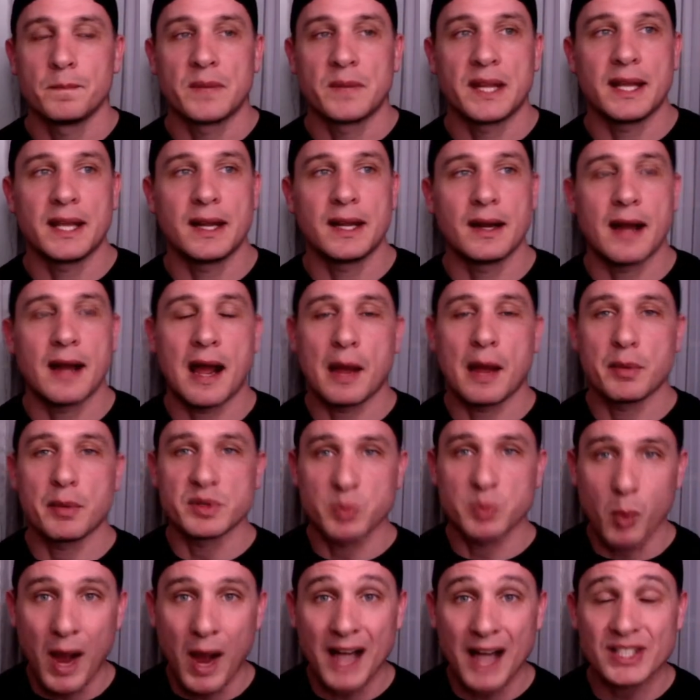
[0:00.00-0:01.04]
And I was
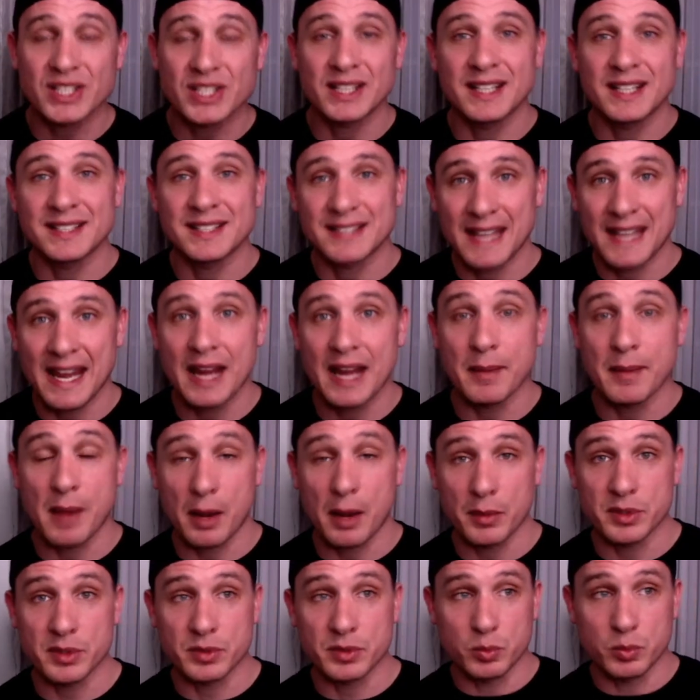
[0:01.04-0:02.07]
watching his game. I
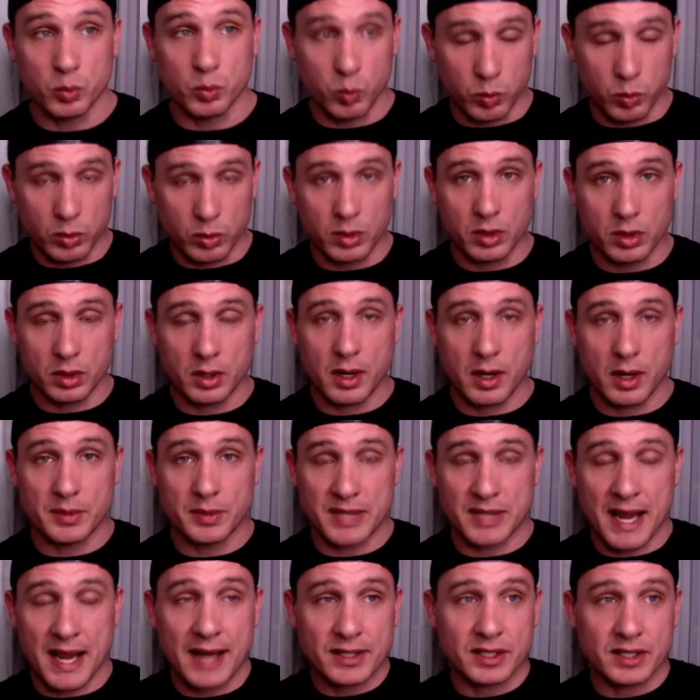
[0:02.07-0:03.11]
was, I was
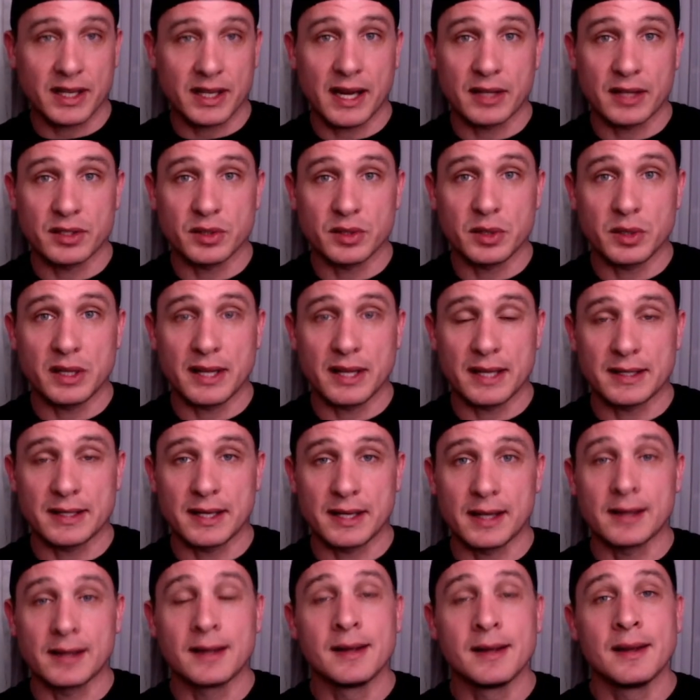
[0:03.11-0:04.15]
actually on duty that
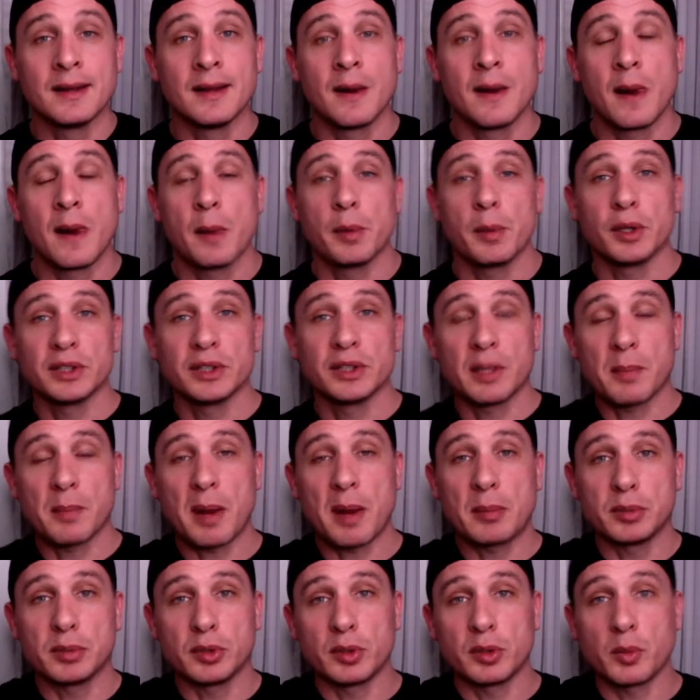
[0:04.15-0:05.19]
day. Pulled up my
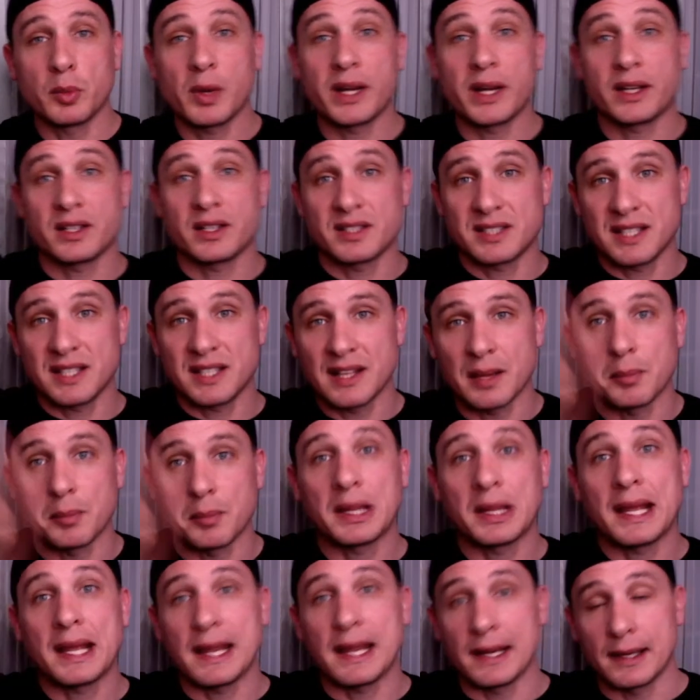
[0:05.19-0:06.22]
blue and white, could see them
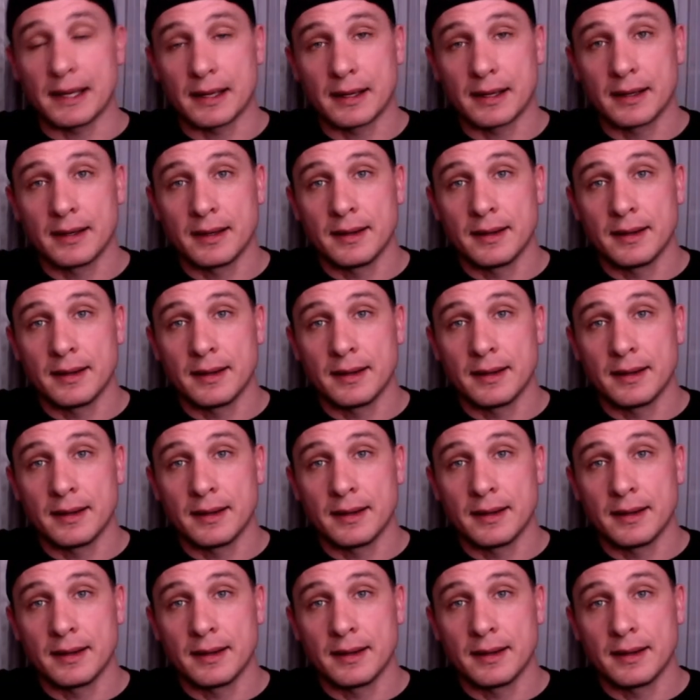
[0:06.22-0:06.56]
playing.